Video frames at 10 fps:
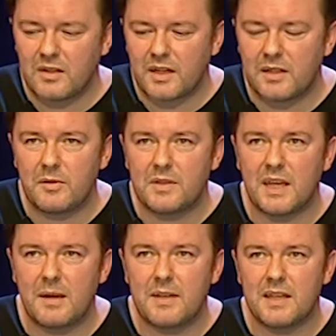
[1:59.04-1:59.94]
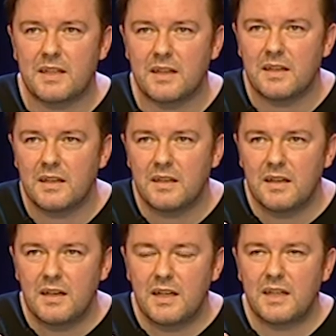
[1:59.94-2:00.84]
look in a museum and there's a
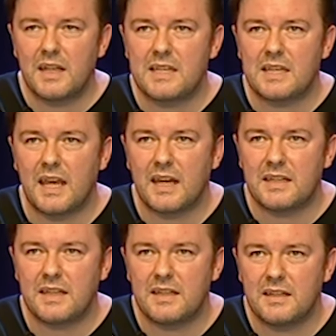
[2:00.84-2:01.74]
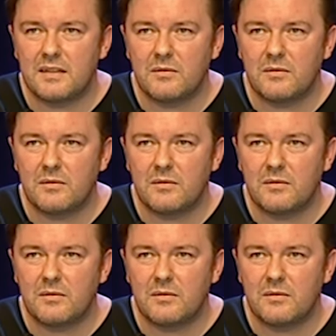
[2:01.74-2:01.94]
little insect in